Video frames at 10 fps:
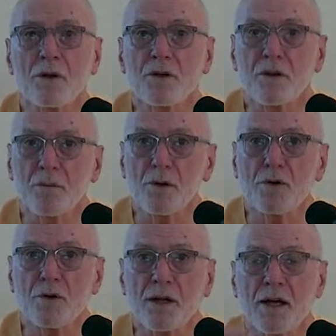but similar
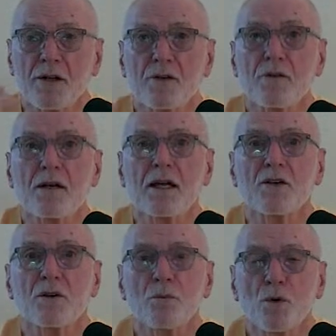to the
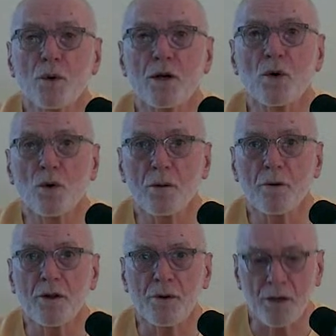identification between Holy
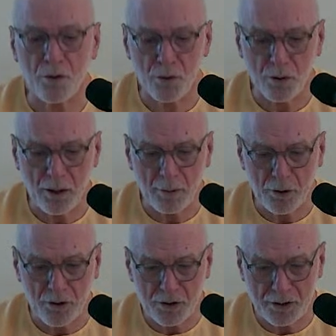Mother and Sri
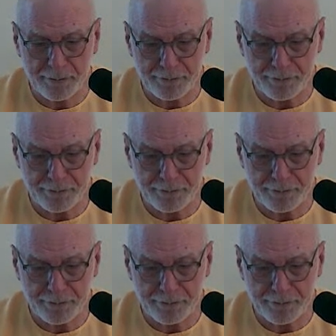Ramakrishna.